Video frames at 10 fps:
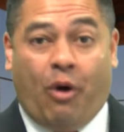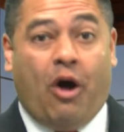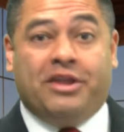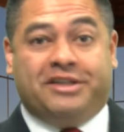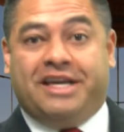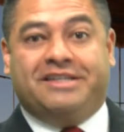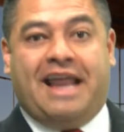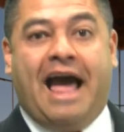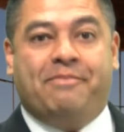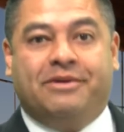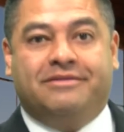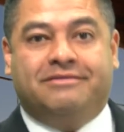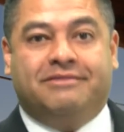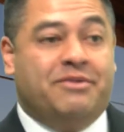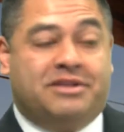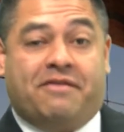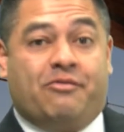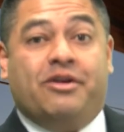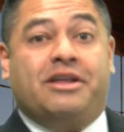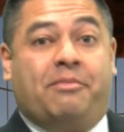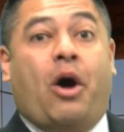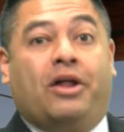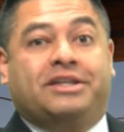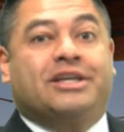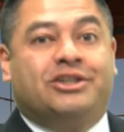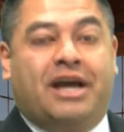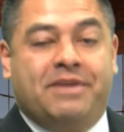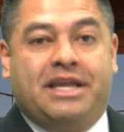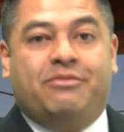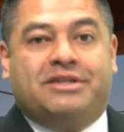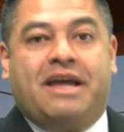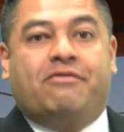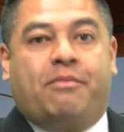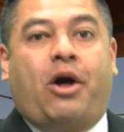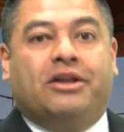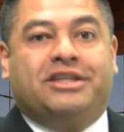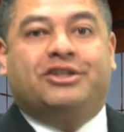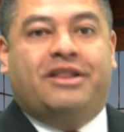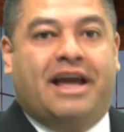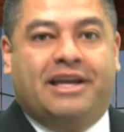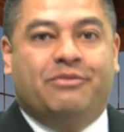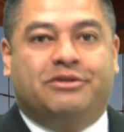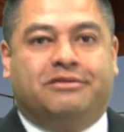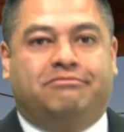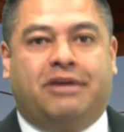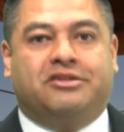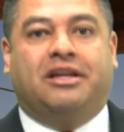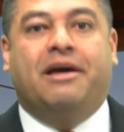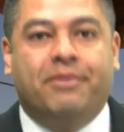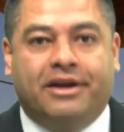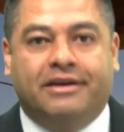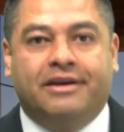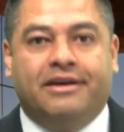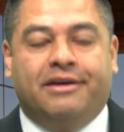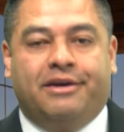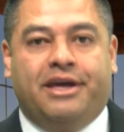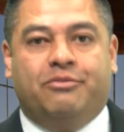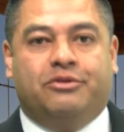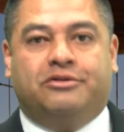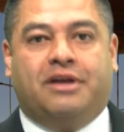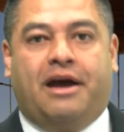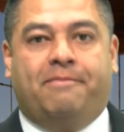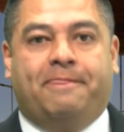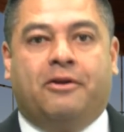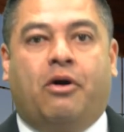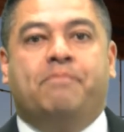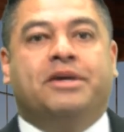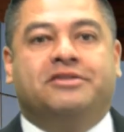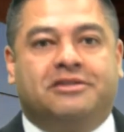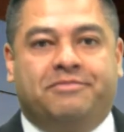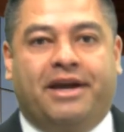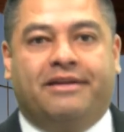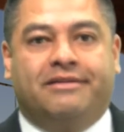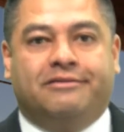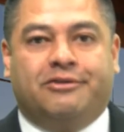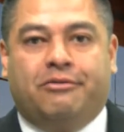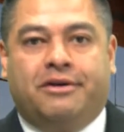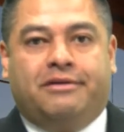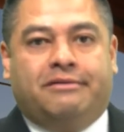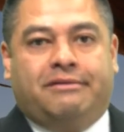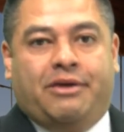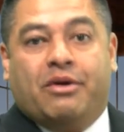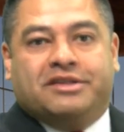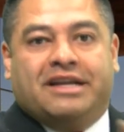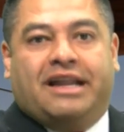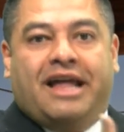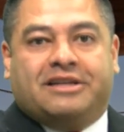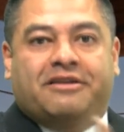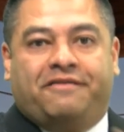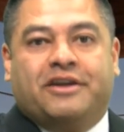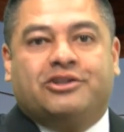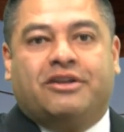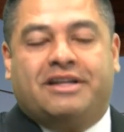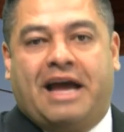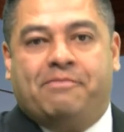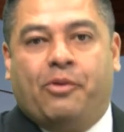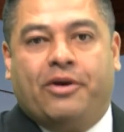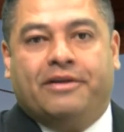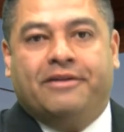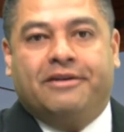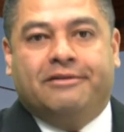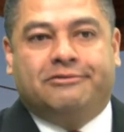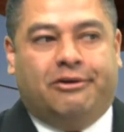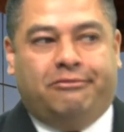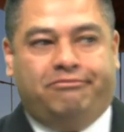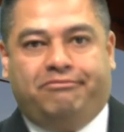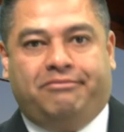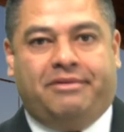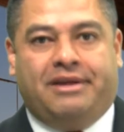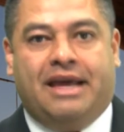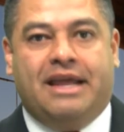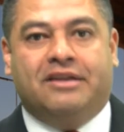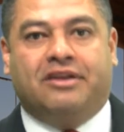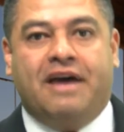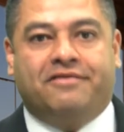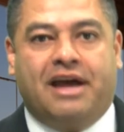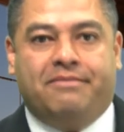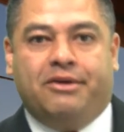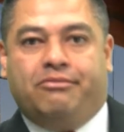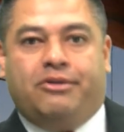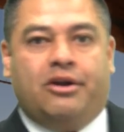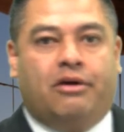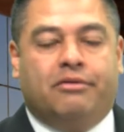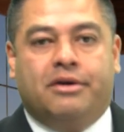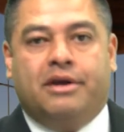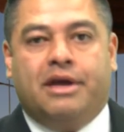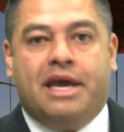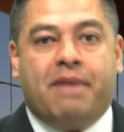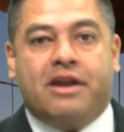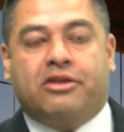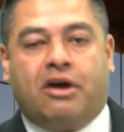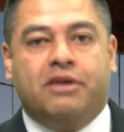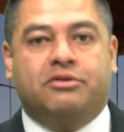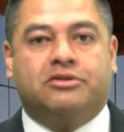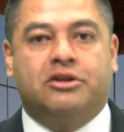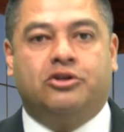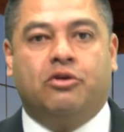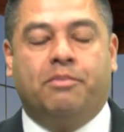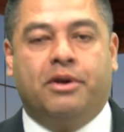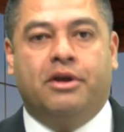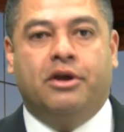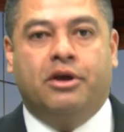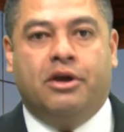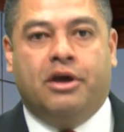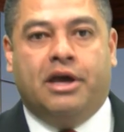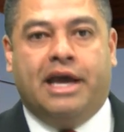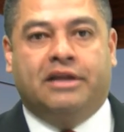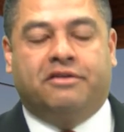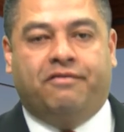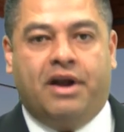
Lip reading: All these things that happened, he was never really the politician. I mean, he was never a politician then. He was a celebrity. He was, a businessman. So he wasn't an elected official at that point. So in his lifetime, he might have thought he was going to do it, but it's